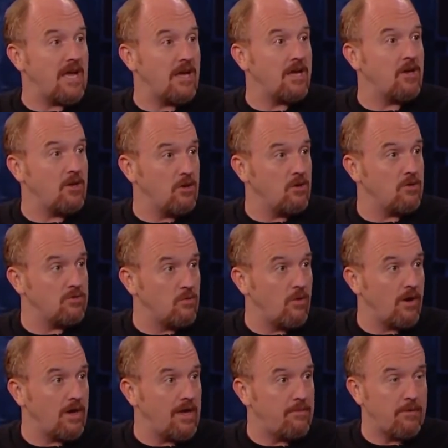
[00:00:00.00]
tell you you
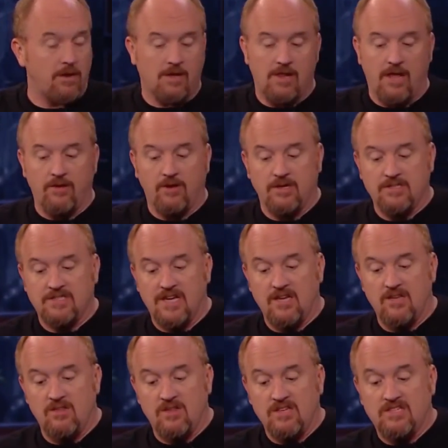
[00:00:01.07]
want to keep it on the cloud, they're gonna
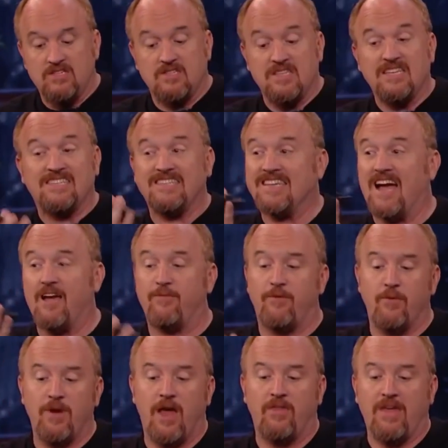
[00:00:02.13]
say, this is the
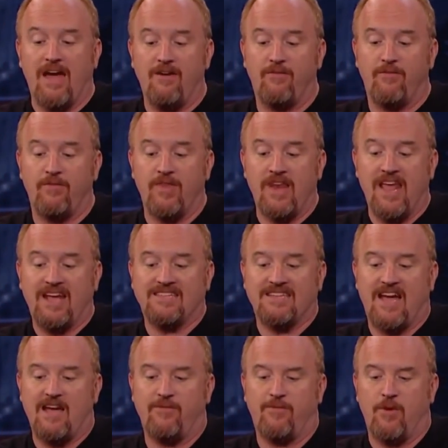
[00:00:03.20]
iPhone now. The next
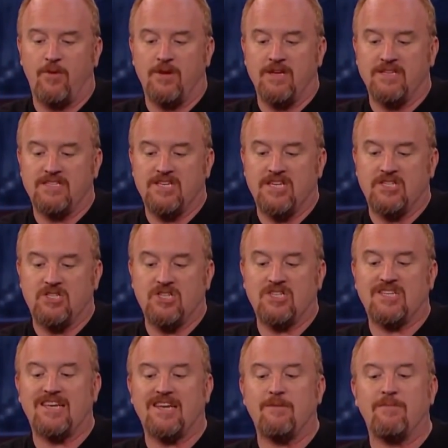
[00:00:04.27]
iPhone is
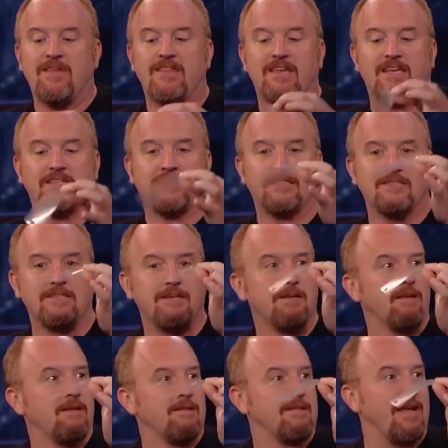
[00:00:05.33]
just gonna be this.
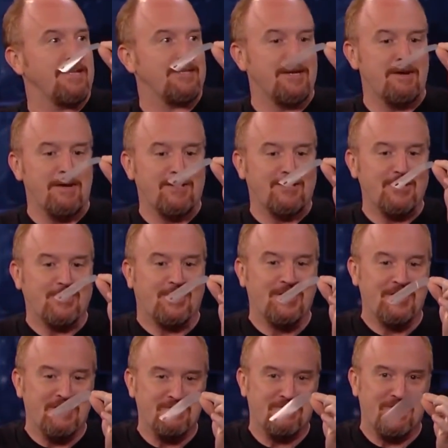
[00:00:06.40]
It's just
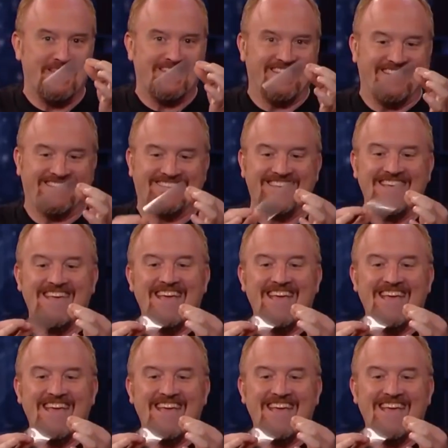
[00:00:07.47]
gonna be this,